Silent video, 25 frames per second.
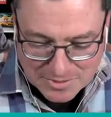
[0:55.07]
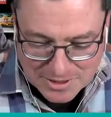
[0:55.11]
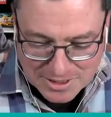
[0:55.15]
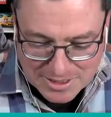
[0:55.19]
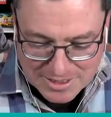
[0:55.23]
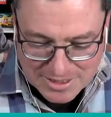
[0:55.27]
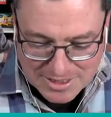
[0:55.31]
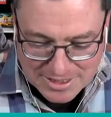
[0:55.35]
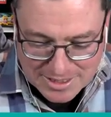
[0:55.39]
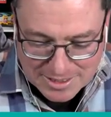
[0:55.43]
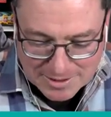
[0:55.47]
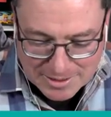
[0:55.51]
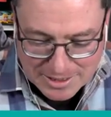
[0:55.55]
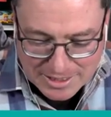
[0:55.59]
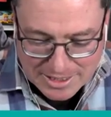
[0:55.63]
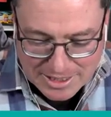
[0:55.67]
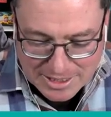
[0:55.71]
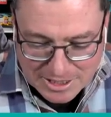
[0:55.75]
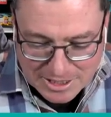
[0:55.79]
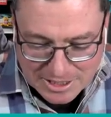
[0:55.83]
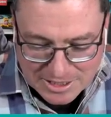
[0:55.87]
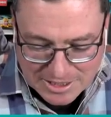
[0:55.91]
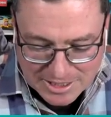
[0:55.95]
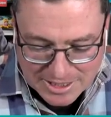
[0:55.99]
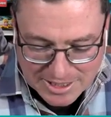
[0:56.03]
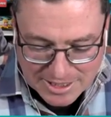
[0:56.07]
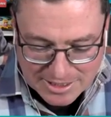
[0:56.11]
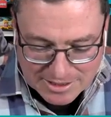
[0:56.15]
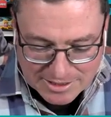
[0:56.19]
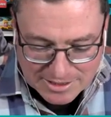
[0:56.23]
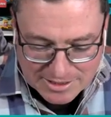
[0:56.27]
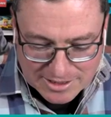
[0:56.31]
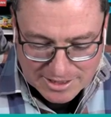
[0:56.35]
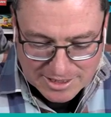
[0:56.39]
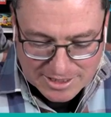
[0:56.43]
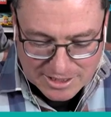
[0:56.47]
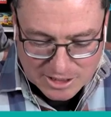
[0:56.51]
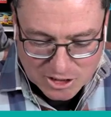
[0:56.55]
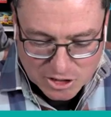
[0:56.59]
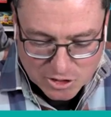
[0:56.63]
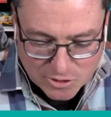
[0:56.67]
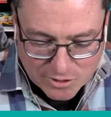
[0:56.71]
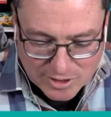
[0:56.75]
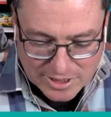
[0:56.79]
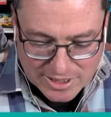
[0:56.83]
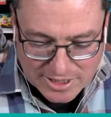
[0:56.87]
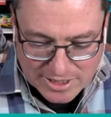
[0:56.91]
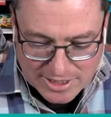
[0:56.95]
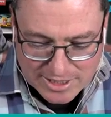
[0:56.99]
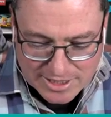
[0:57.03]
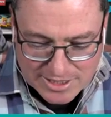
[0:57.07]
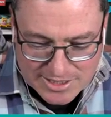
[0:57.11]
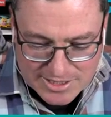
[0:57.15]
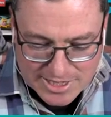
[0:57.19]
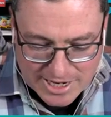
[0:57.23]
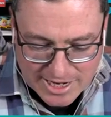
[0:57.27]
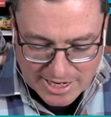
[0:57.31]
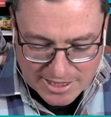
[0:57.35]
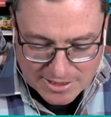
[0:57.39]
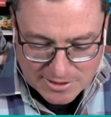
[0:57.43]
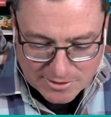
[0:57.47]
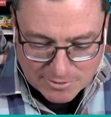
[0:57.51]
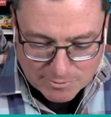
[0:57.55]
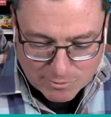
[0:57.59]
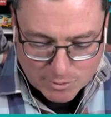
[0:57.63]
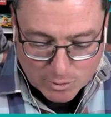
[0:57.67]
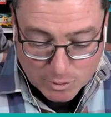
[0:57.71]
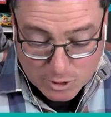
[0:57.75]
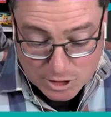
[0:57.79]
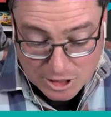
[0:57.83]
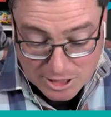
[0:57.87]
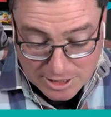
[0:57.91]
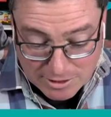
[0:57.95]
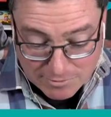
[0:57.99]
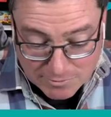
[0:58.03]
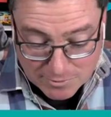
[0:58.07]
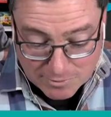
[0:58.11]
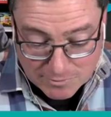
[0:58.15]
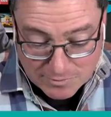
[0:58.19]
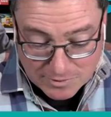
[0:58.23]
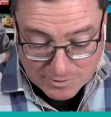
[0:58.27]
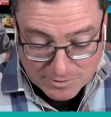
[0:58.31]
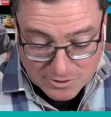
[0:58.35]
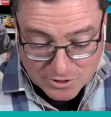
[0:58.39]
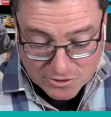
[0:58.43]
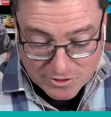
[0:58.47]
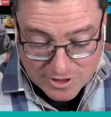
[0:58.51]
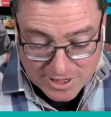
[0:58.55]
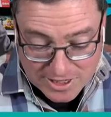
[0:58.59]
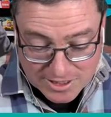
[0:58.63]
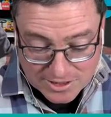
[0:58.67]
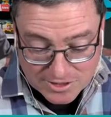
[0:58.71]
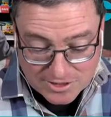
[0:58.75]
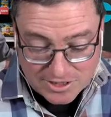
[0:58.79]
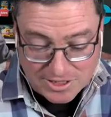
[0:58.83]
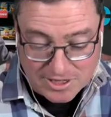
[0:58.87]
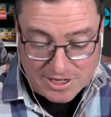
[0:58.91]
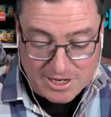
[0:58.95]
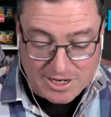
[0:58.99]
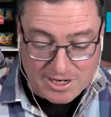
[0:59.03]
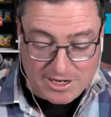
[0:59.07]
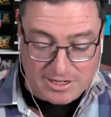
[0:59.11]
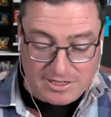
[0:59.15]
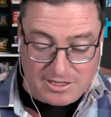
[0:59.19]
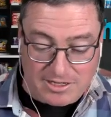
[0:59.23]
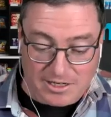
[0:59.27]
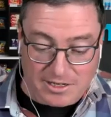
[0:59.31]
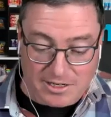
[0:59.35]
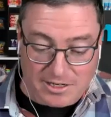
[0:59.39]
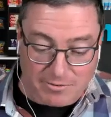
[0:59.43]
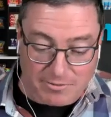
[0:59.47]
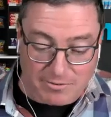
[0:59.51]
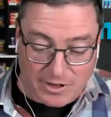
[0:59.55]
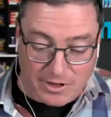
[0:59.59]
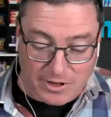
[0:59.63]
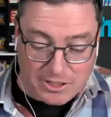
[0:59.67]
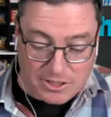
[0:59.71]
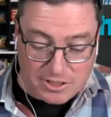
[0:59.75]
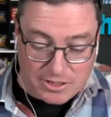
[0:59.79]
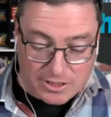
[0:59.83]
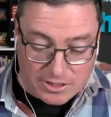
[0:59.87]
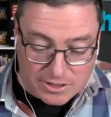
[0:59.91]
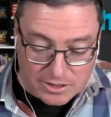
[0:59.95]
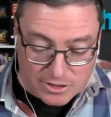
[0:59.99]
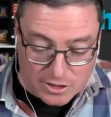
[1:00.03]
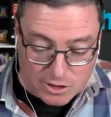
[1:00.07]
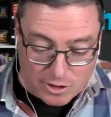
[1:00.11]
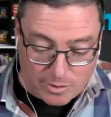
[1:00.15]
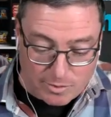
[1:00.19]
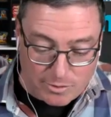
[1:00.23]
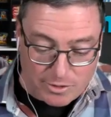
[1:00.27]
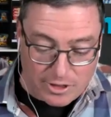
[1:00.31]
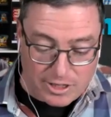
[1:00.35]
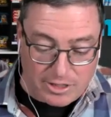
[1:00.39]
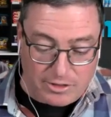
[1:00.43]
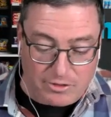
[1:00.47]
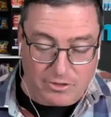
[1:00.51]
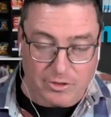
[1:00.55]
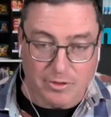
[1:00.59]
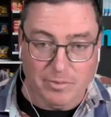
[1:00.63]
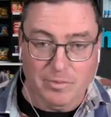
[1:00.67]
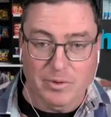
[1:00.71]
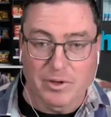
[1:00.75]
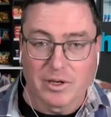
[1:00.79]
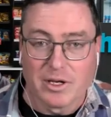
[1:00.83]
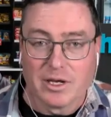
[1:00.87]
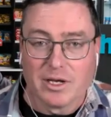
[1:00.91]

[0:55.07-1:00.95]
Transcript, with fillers: But uh, Neil Schreuder is head of or chief of strategy and innovation at the Shoprite Group.